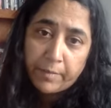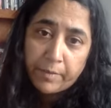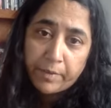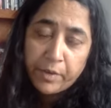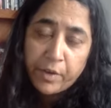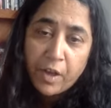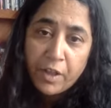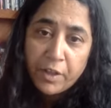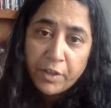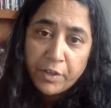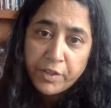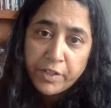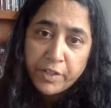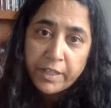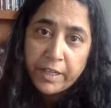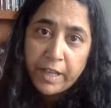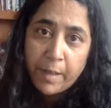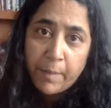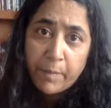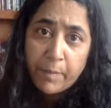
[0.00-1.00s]
knowledge that
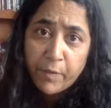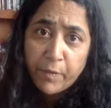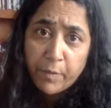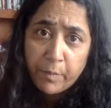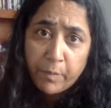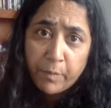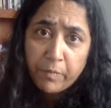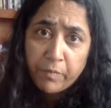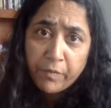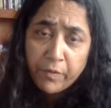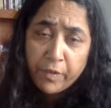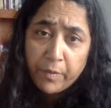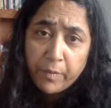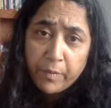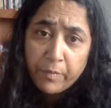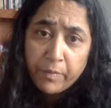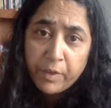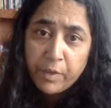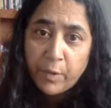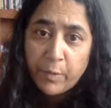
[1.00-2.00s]
comes from
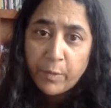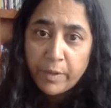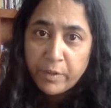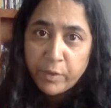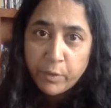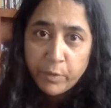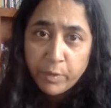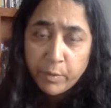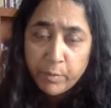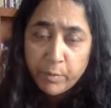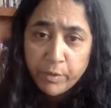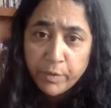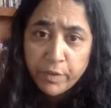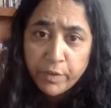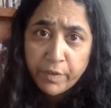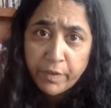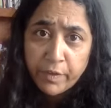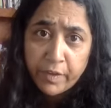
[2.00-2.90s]
what Toni Morrison says,